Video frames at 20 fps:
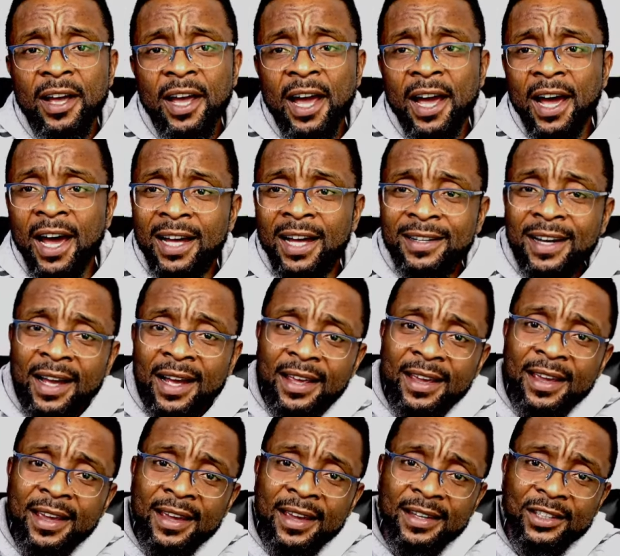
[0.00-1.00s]
At that
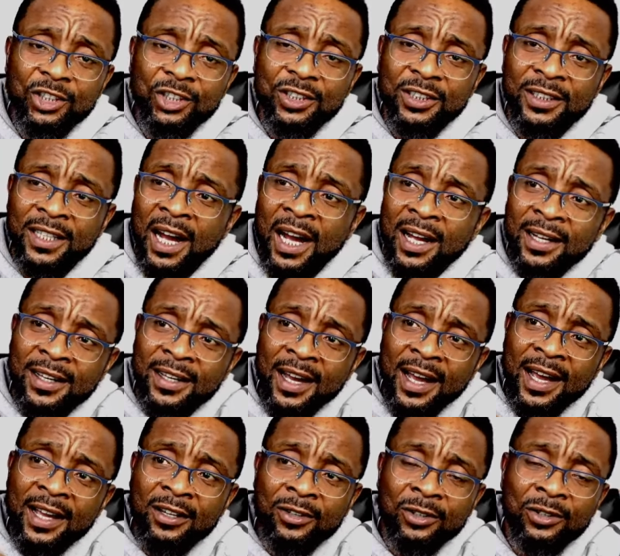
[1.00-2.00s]
age, that
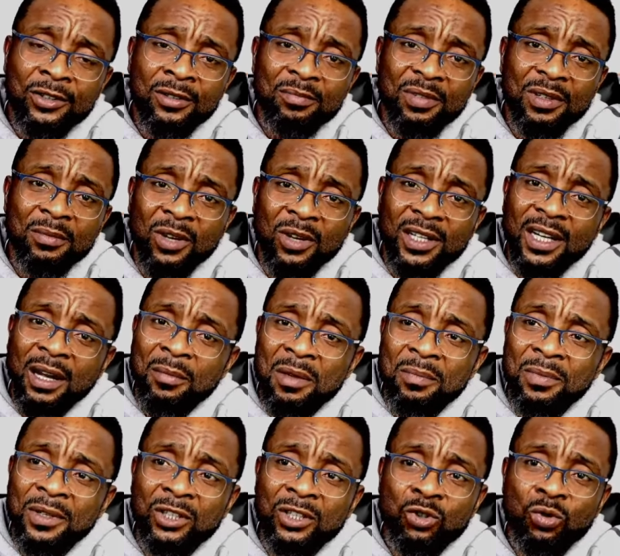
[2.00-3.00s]
guy couldn't be more than
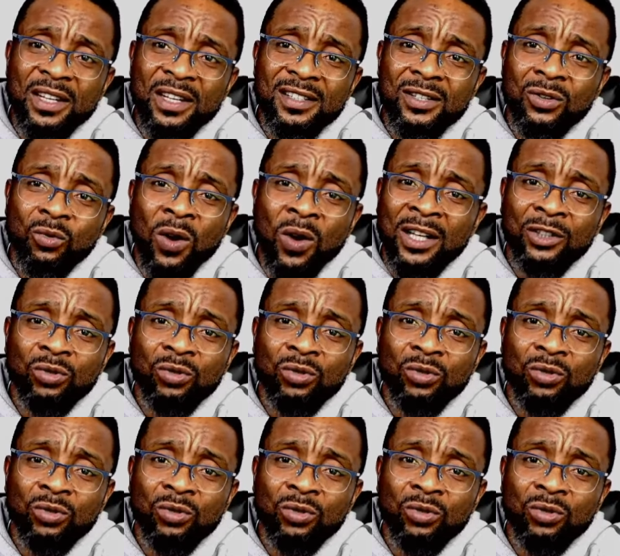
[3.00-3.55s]
maybe 21,